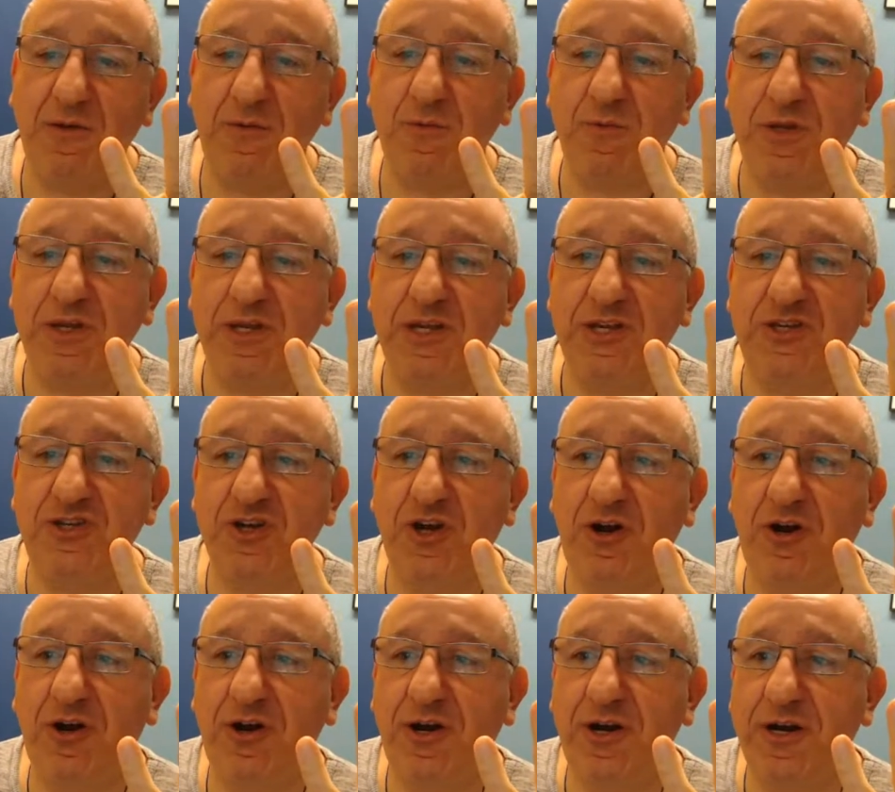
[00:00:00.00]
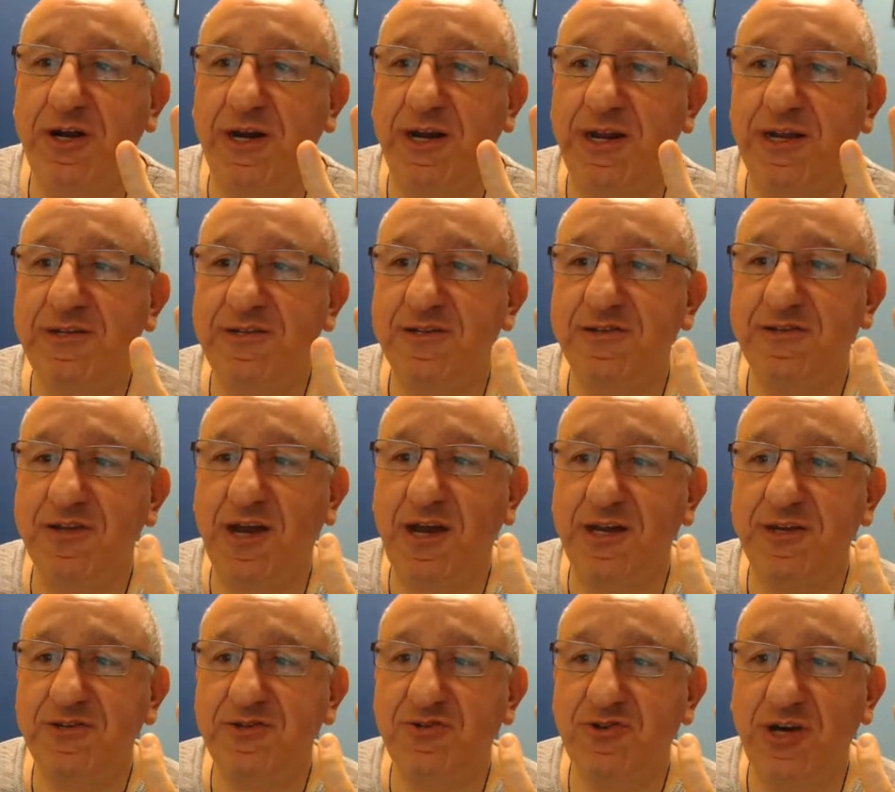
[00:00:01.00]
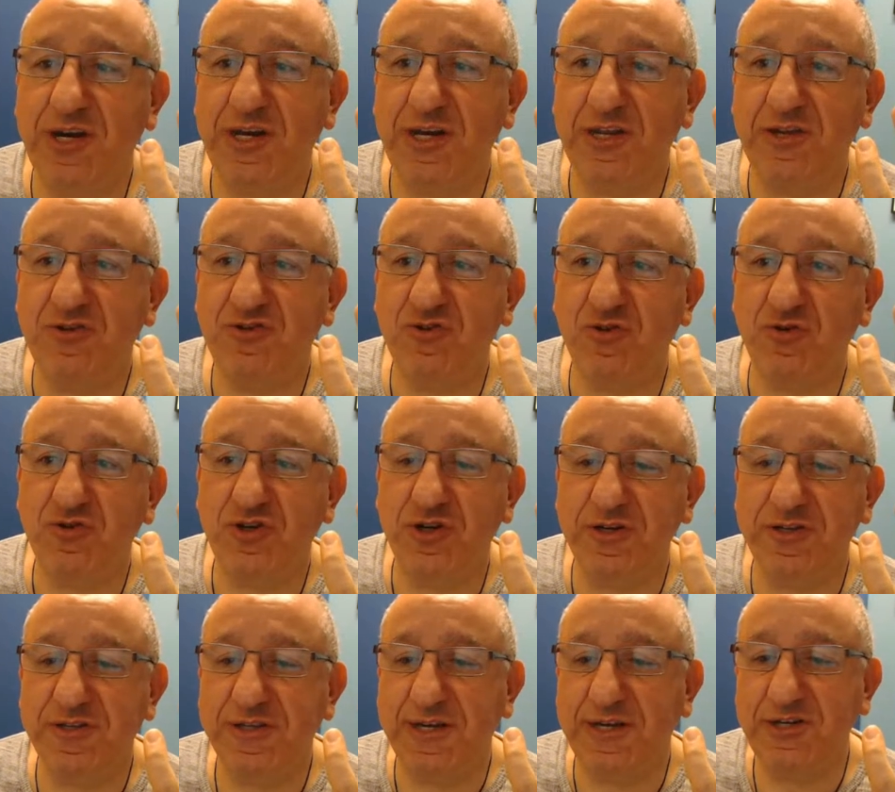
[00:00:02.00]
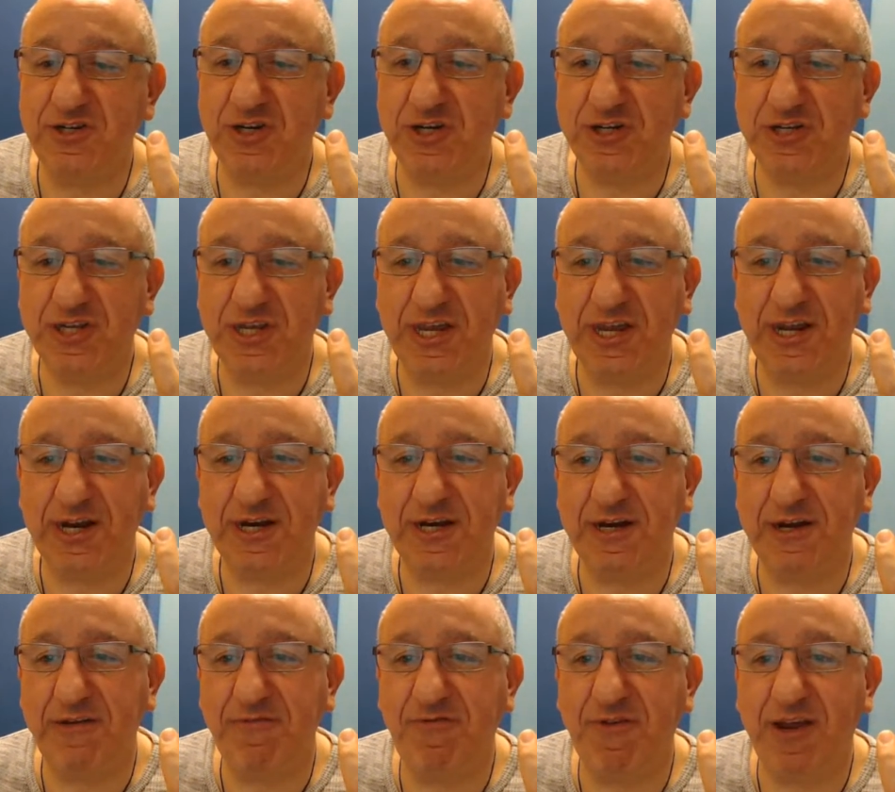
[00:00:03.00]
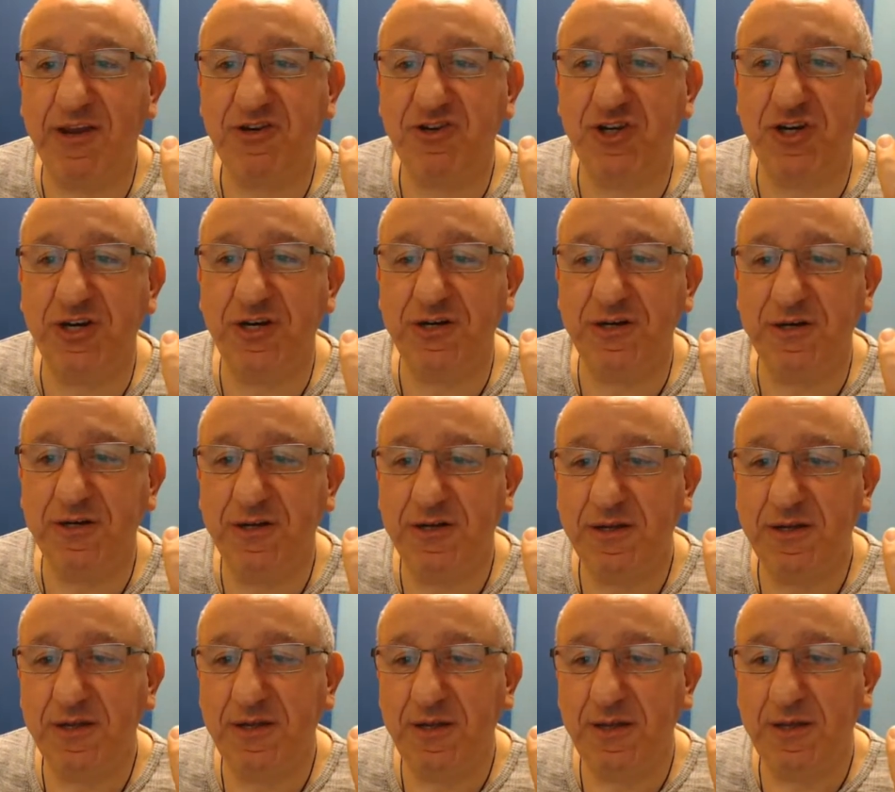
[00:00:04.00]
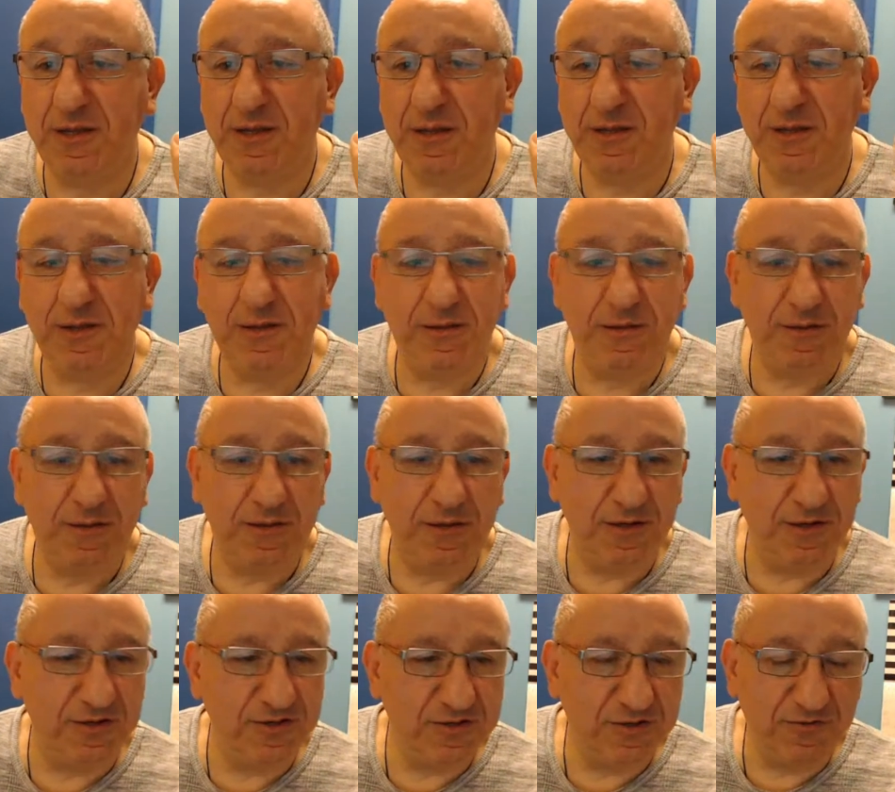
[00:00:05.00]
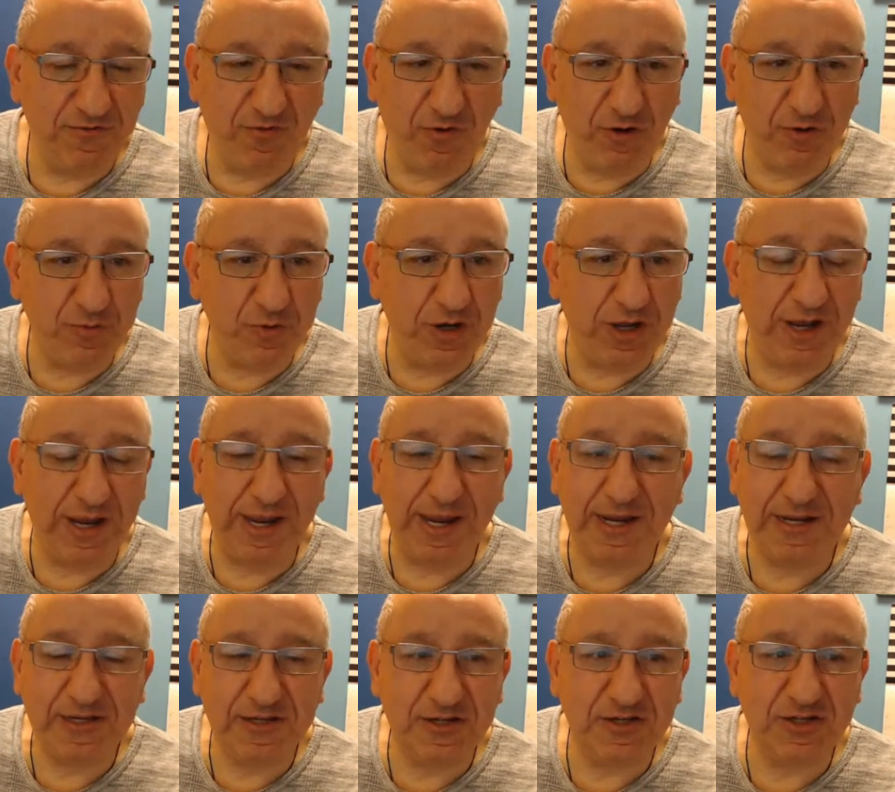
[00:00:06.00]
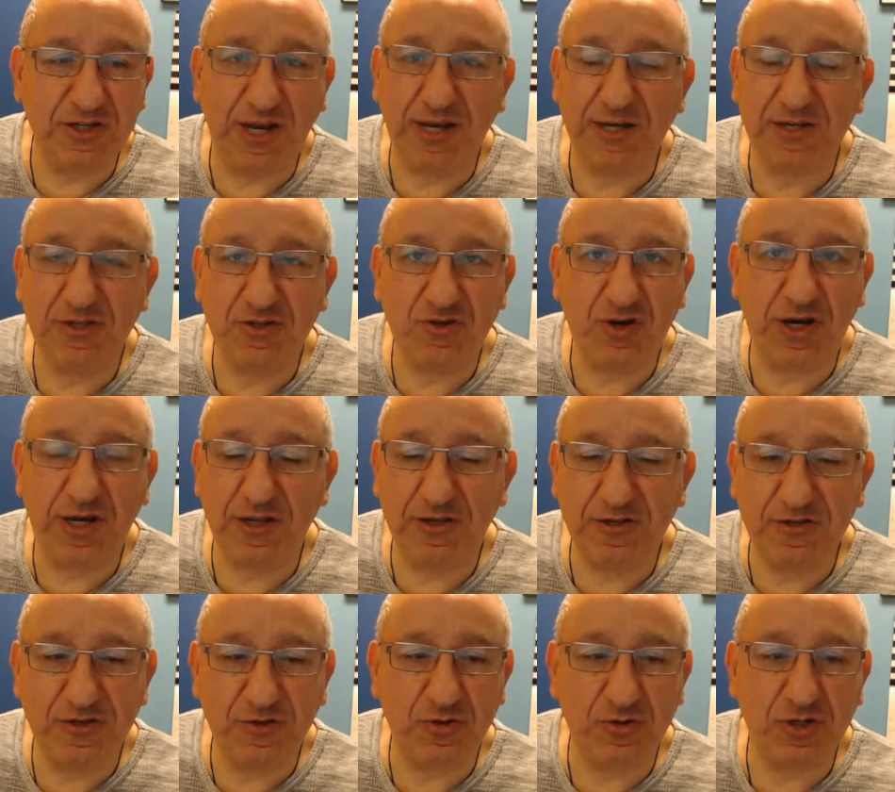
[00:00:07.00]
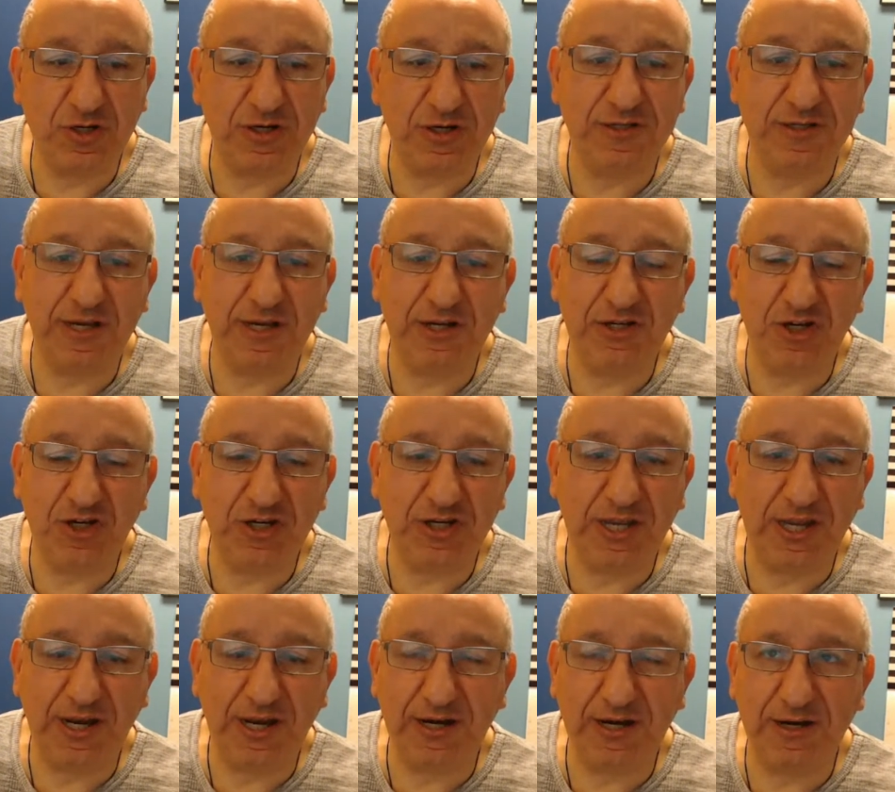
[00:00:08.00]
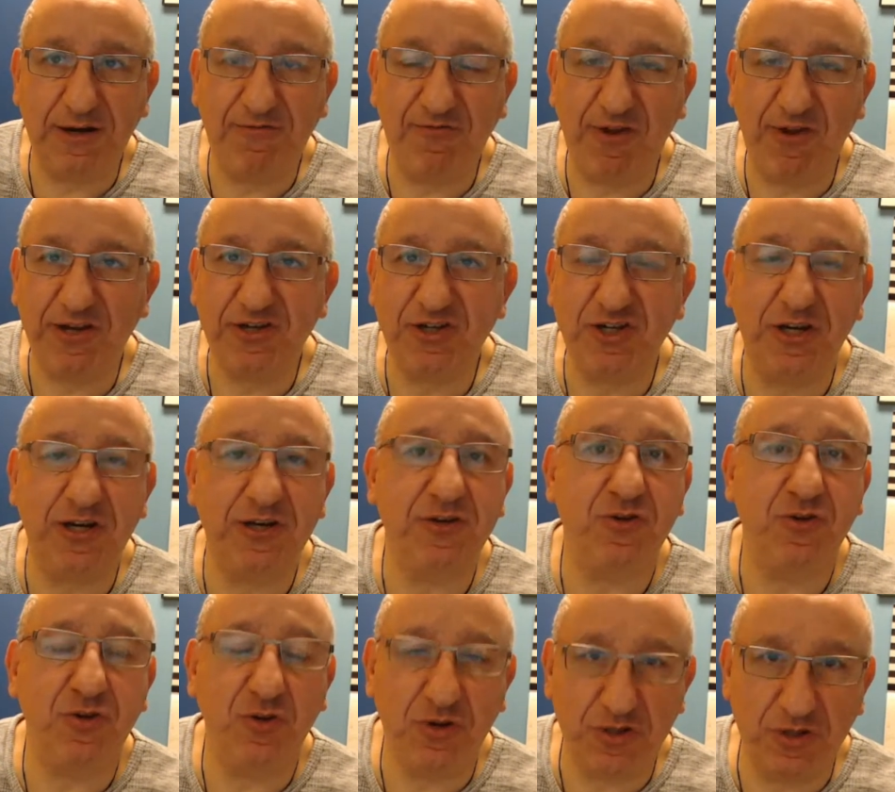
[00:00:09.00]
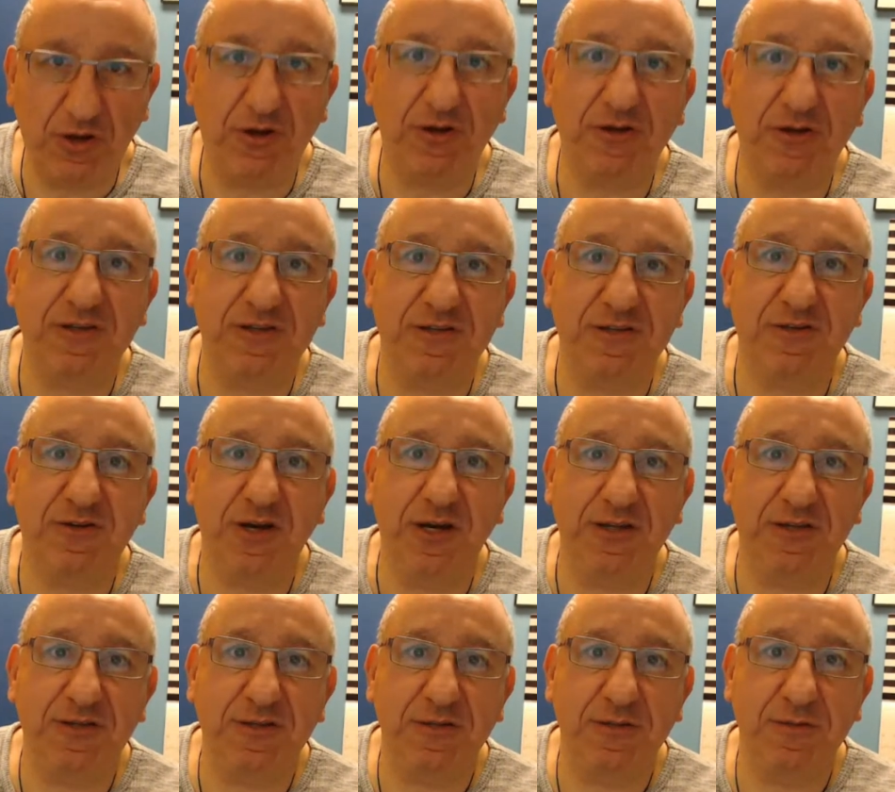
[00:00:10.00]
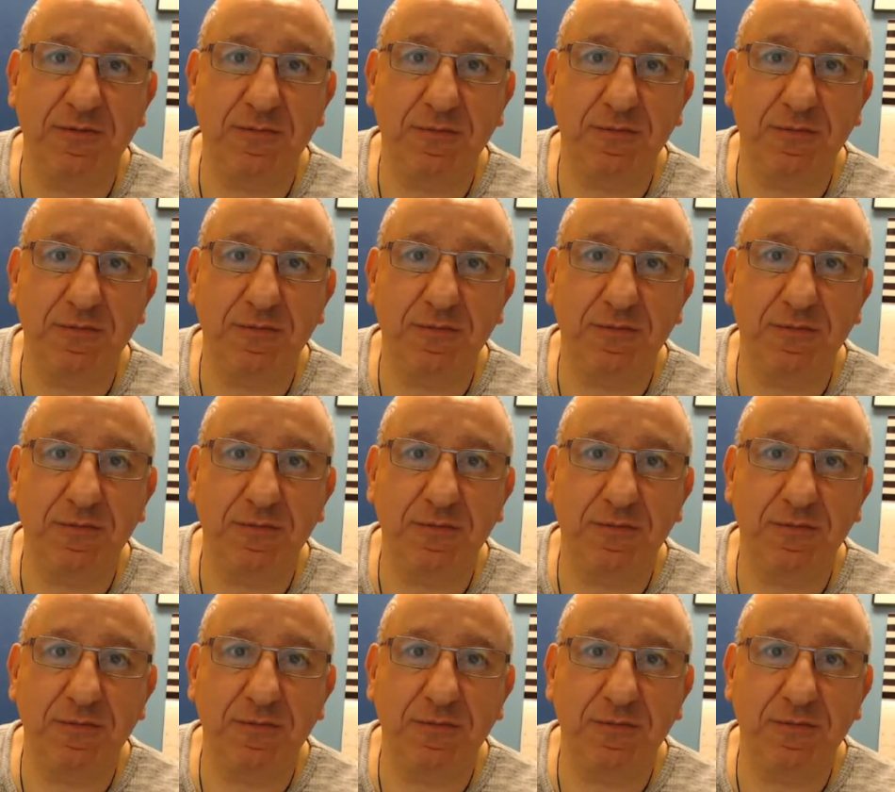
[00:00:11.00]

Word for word: which are exercise, training, socialization, care, and affection, here's the formula exercise, training, socialization, care, and affection, your dog is stressed.